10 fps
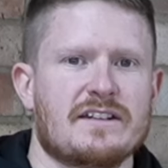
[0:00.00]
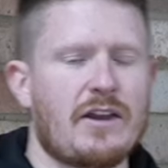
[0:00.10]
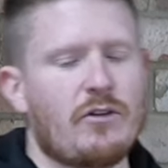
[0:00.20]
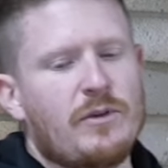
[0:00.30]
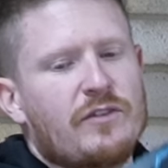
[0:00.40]

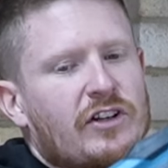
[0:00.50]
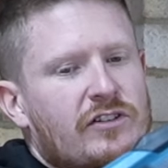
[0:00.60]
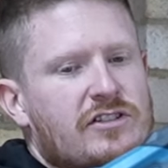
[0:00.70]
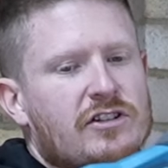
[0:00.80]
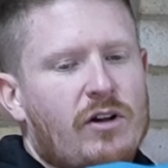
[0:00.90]
Now we're moving
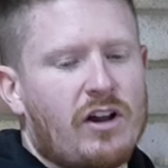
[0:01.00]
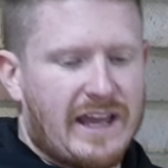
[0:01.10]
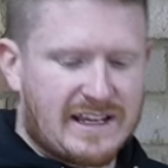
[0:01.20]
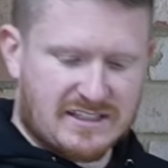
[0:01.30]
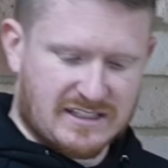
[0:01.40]
on to our
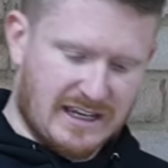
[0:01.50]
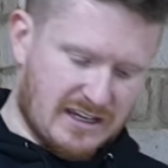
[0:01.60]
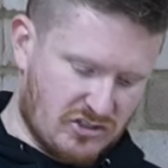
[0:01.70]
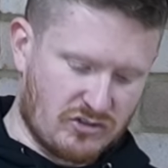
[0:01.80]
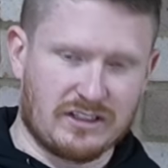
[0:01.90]

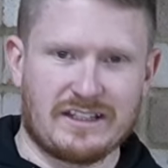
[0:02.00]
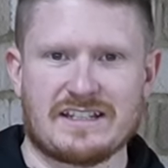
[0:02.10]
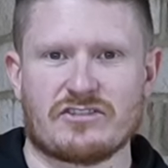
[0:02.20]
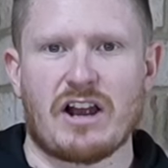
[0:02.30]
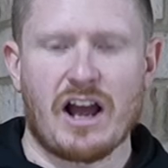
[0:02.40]
SDS drill.
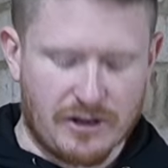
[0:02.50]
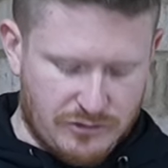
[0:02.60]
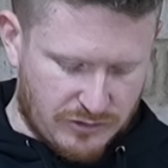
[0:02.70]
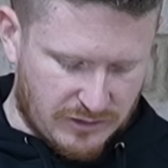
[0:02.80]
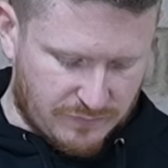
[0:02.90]
These are
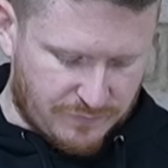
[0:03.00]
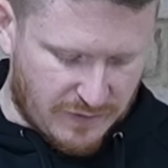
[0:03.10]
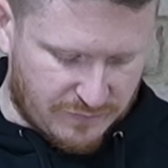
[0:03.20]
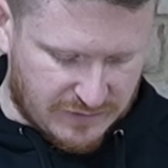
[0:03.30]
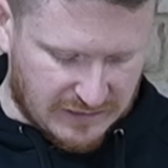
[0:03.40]

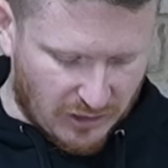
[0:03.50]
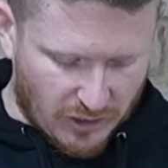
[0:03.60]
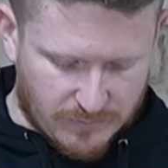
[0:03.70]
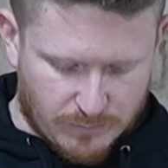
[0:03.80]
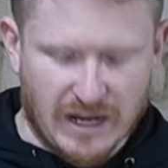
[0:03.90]

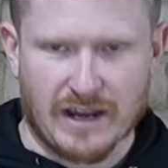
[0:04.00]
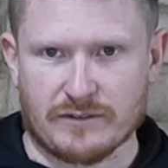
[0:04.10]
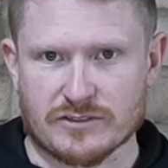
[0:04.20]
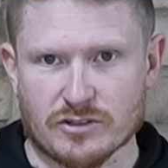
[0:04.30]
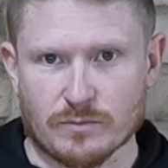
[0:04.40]

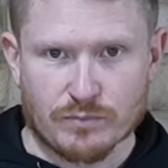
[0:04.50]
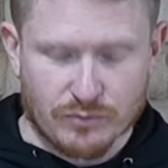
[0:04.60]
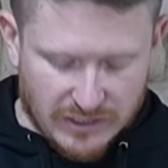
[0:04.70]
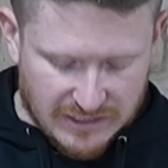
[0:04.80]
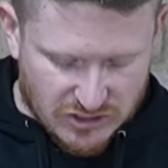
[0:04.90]
£159, so
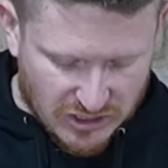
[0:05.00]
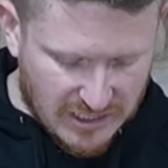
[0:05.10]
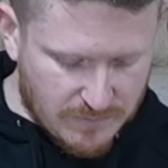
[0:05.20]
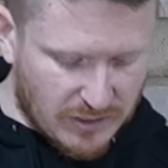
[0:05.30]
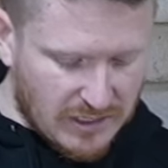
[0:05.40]
pretty
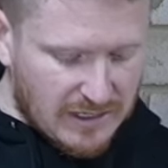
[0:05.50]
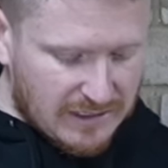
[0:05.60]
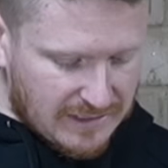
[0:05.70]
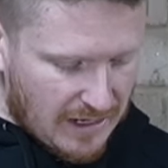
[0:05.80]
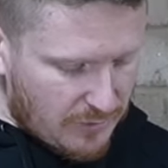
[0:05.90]
cheap.
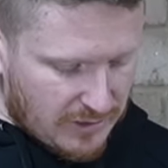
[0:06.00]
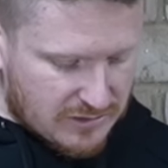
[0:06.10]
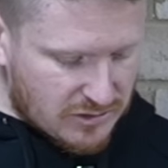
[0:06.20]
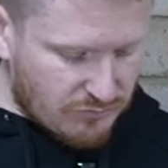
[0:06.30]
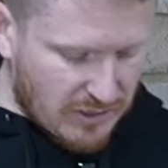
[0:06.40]
Now
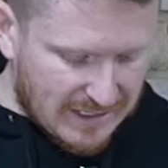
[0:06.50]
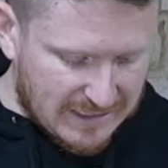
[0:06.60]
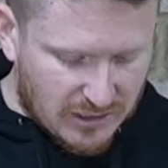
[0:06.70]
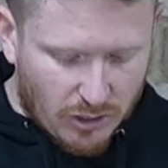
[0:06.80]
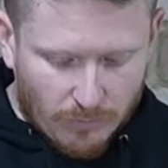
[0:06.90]
it's a
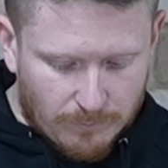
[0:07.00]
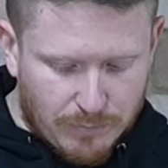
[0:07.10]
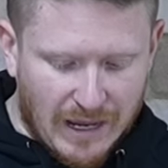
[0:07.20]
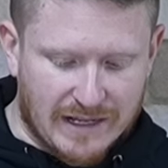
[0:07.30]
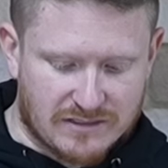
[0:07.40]
really
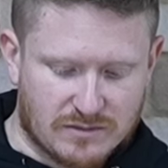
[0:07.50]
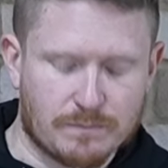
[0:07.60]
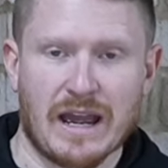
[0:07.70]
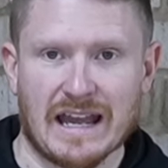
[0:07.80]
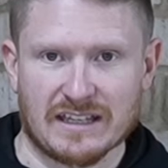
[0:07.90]

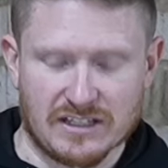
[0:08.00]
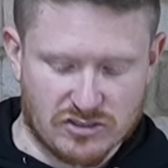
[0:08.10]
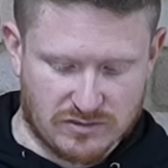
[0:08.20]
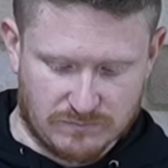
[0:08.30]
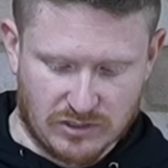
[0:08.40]
compact
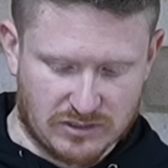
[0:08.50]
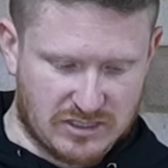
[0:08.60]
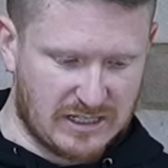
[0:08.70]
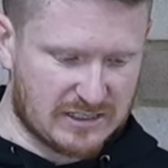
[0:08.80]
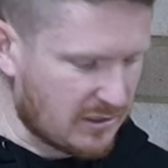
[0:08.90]
package. You can
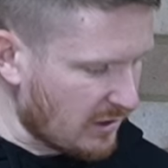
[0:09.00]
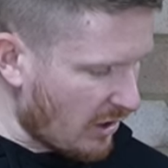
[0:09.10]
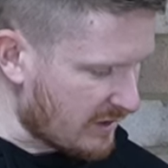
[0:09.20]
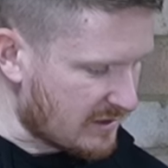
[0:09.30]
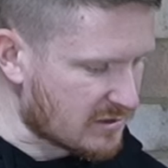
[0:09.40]
see it's
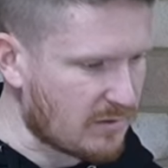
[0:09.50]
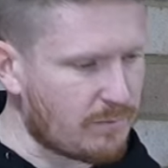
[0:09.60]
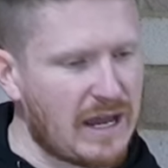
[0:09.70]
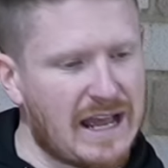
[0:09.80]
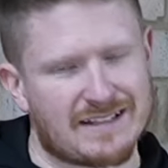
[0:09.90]
light, it's
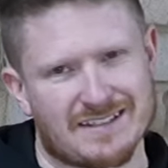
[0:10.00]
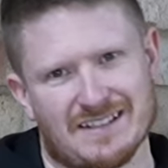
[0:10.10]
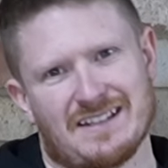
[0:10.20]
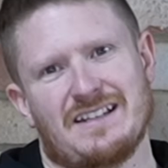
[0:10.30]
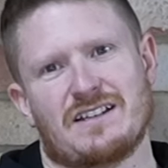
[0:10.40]
compact
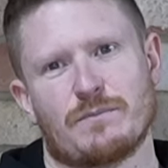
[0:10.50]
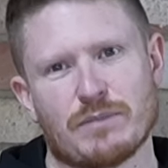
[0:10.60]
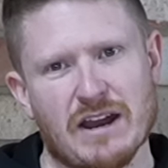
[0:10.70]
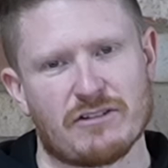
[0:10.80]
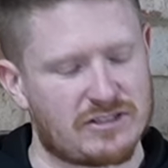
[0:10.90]
in
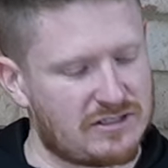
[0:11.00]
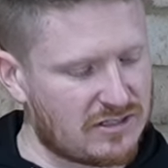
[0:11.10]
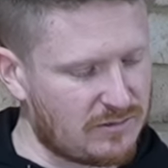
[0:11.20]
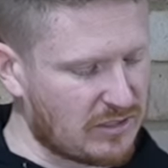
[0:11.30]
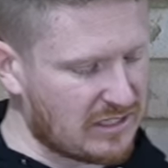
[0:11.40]
comparison
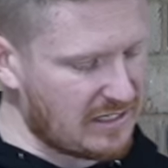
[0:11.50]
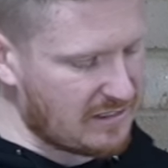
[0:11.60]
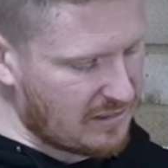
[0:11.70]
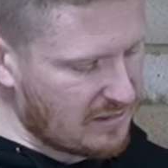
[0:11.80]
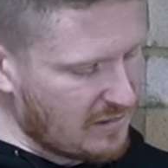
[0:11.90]
to the
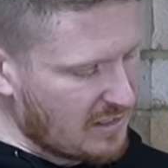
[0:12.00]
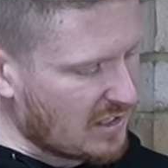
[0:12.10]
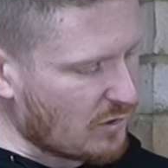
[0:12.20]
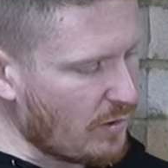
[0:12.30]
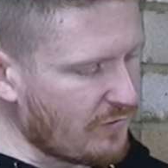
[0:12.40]
Makita
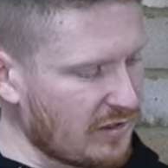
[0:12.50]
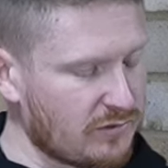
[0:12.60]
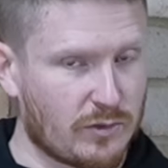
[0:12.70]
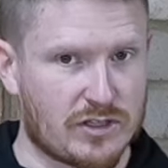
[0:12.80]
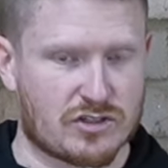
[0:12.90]

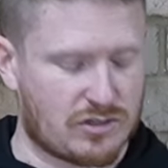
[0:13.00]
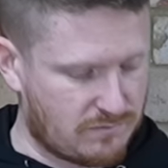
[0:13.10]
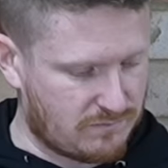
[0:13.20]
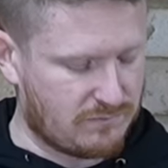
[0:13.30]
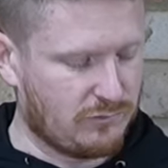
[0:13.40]
equivalent,
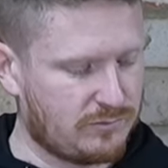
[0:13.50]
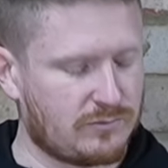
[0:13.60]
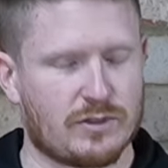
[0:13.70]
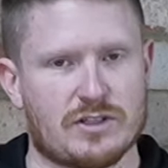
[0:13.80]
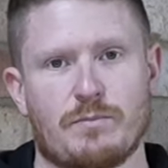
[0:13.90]

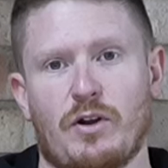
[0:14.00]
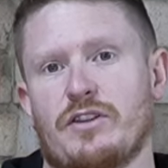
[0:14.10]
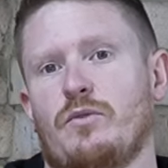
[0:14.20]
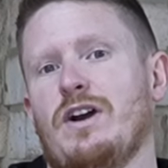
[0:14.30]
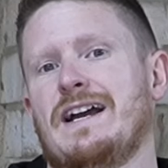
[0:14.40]
which
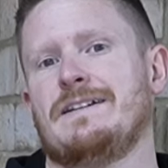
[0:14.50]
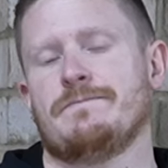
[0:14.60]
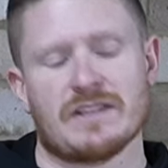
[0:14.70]
by the way